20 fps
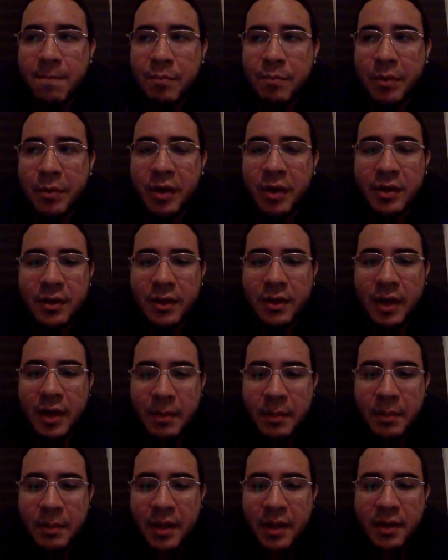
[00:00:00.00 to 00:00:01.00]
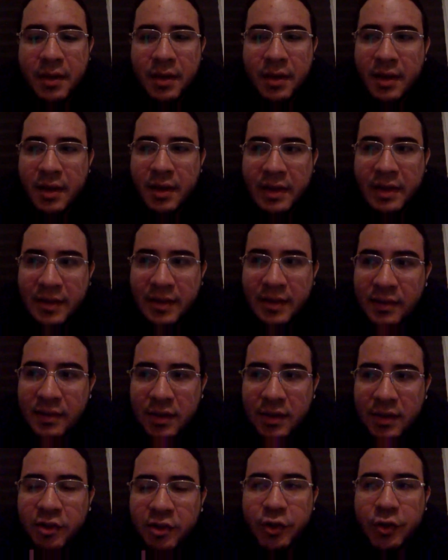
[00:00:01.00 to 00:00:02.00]
But I mean, it's
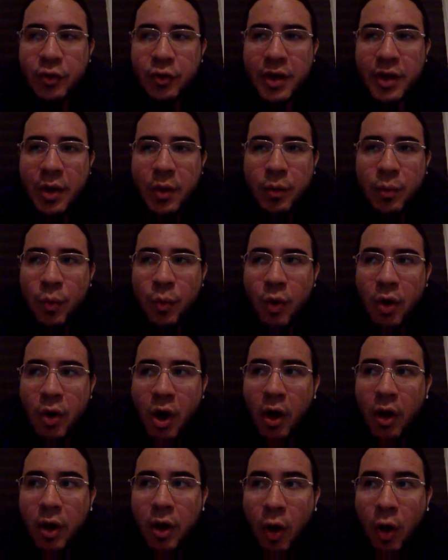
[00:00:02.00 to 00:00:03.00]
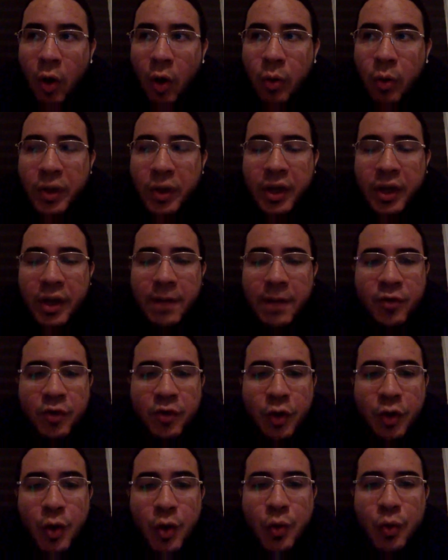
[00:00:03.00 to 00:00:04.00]
not true that all we
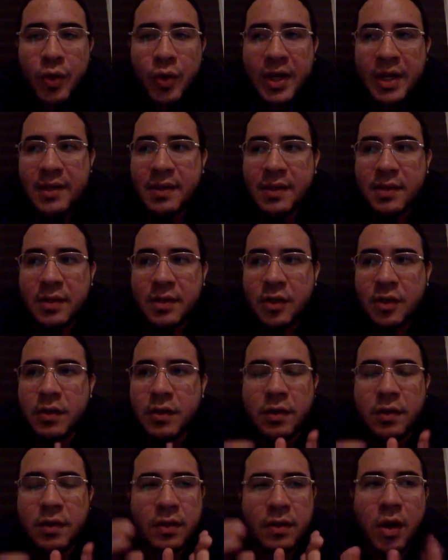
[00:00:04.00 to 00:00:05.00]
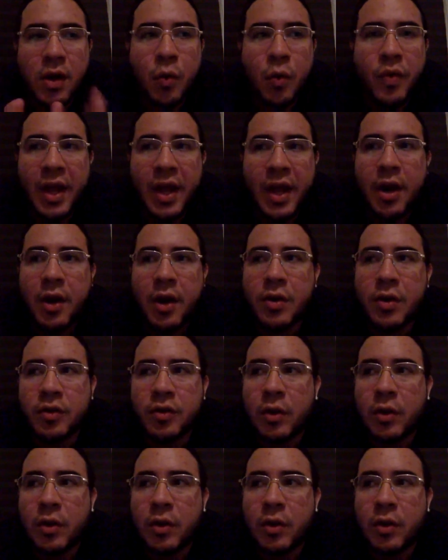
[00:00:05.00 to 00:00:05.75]
do is just go there,